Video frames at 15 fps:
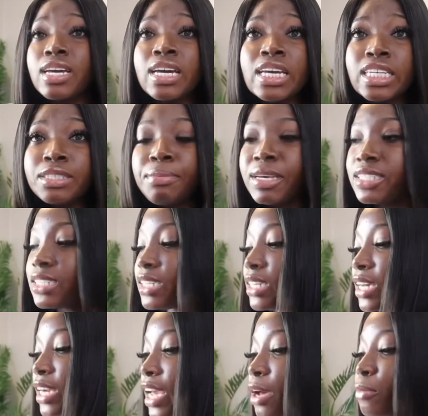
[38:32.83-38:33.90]
it's basically
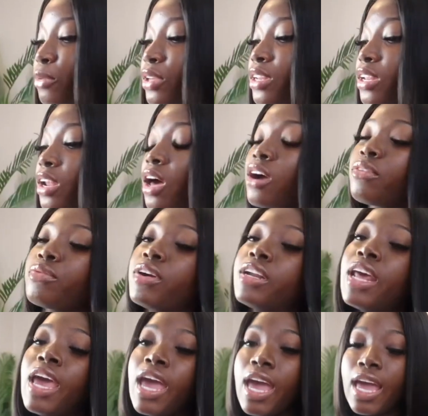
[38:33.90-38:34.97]
gonna help you in the long run.
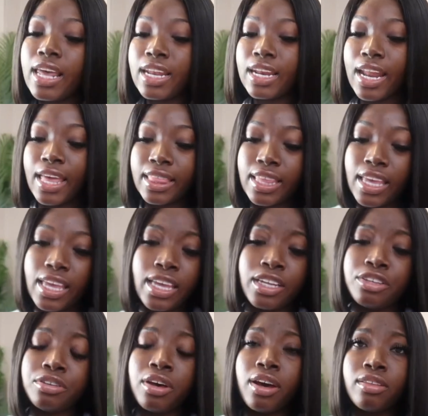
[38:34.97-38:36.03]
And then at the
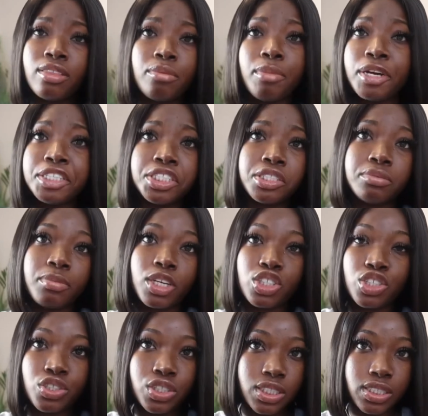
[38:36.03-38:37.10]
end of the month, just make
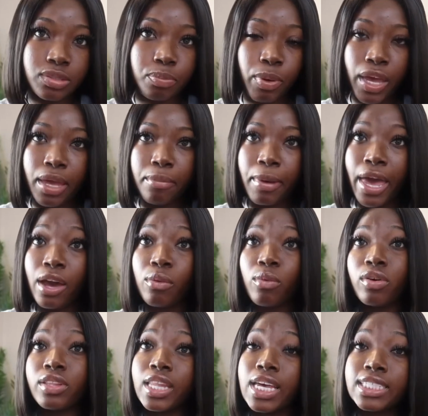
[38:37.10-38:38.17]
sure you just pay it back.
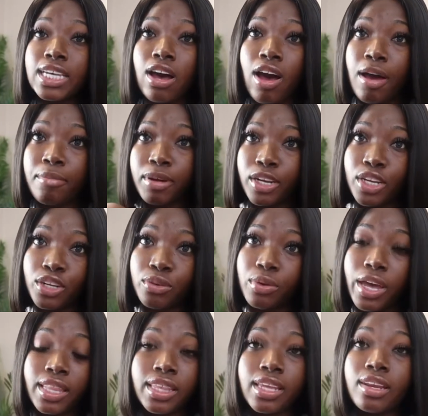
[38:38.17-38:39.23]
Well, that's how I'm gonna do it.
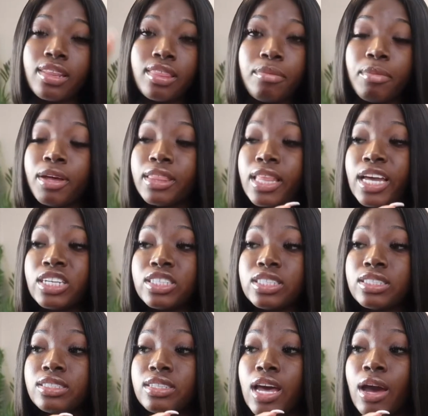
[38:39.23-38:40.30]
At the end of the month,
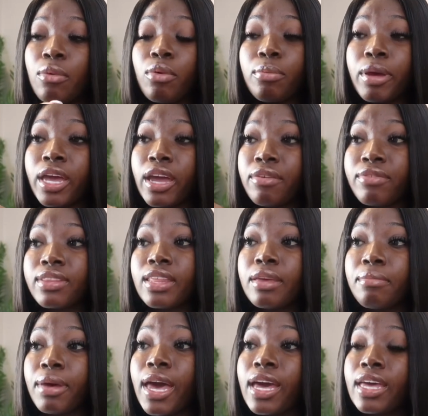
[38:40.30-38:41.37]
I will pay
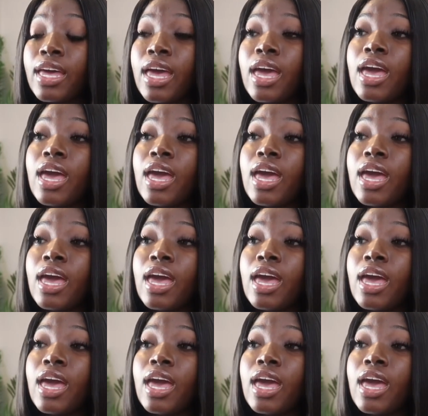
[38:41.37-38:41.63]
everything back,